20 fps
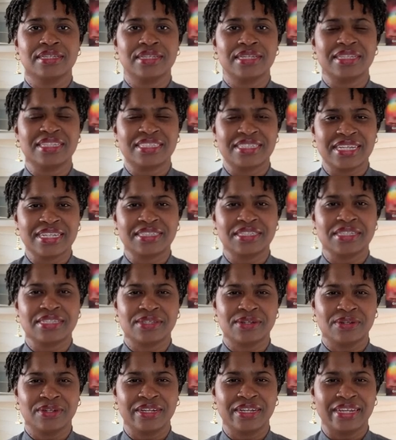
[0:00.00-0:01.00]
it touches
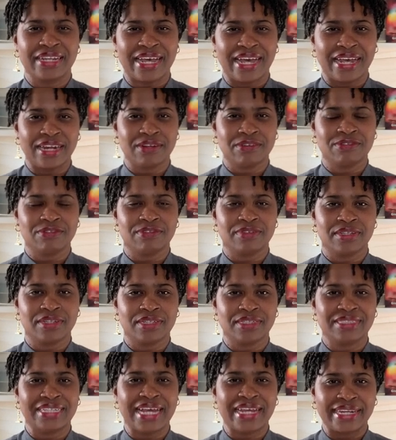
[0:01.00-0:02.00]
on a lot of
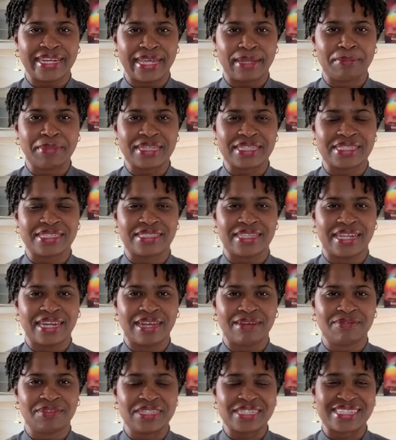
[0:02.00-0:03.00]
dynamics that
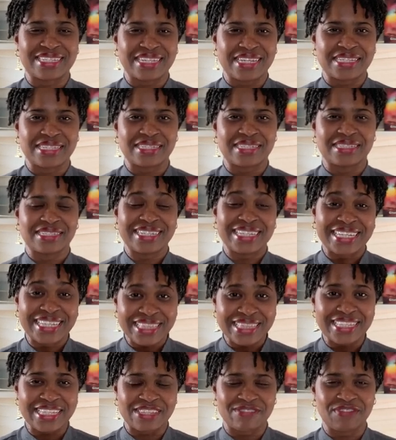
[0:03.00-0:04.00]
I've discussed
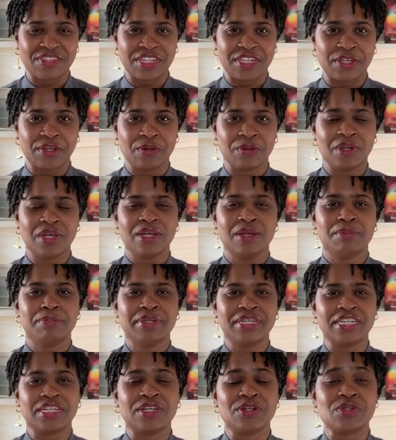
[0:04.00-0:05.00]
in this video,
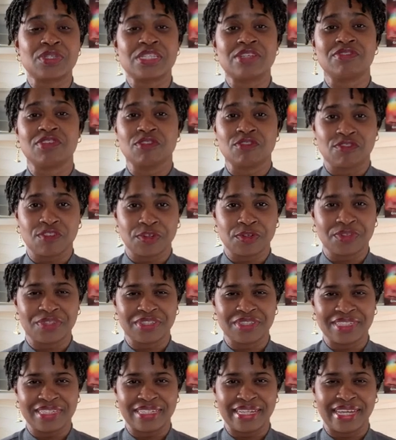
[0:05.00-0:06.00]
but it goes even further
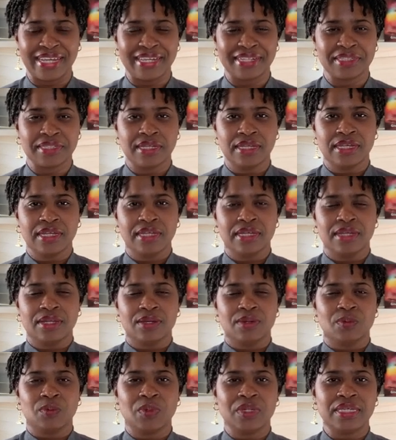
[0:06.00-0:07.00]
than that.
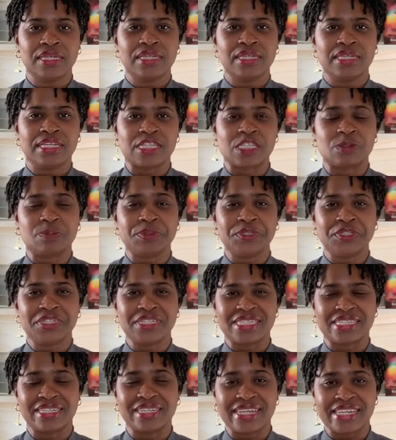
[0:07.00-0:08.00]
We
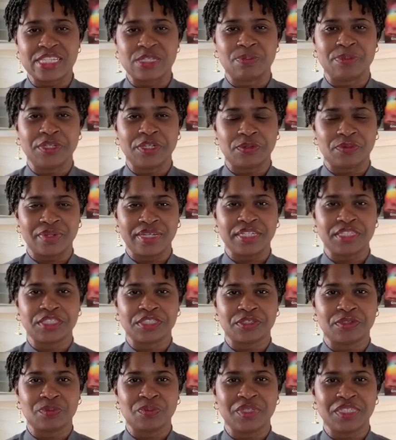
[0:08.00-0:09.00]
experience lesbian
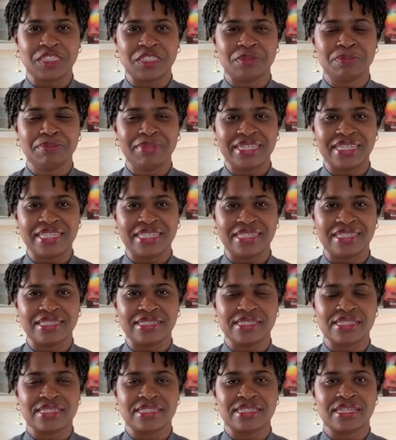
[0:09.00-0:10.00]
erasure, which
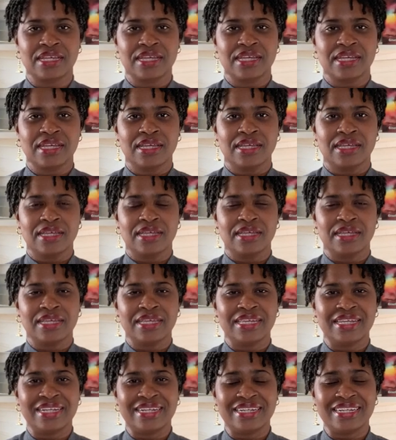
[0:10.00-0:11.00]
means,
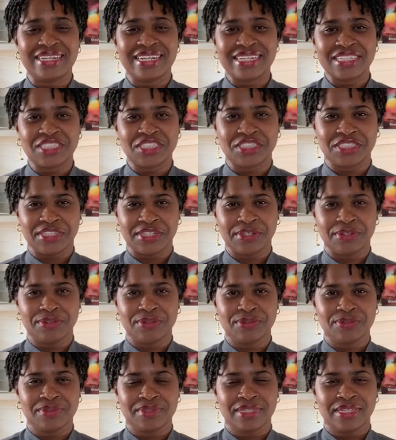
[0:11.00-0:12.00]
in a
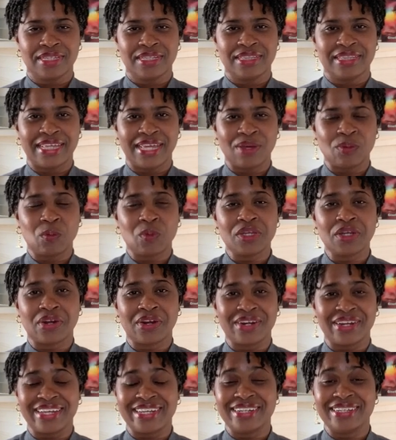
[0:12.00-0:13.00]
nutshell, that we
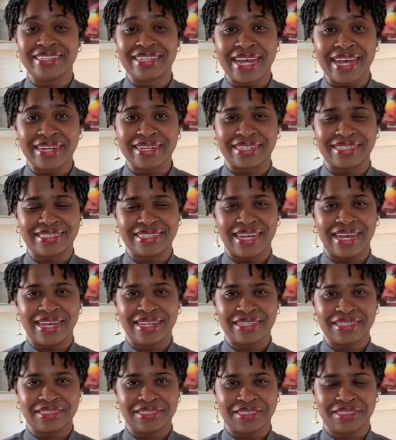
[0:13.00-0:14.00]
are not
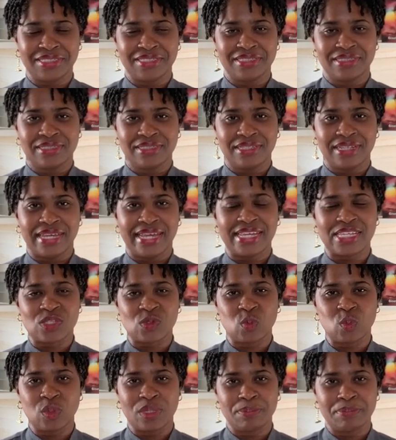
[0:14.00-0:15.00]
acknowledged as
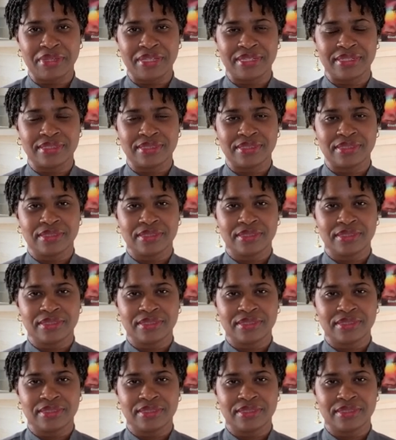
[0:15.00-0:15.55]
women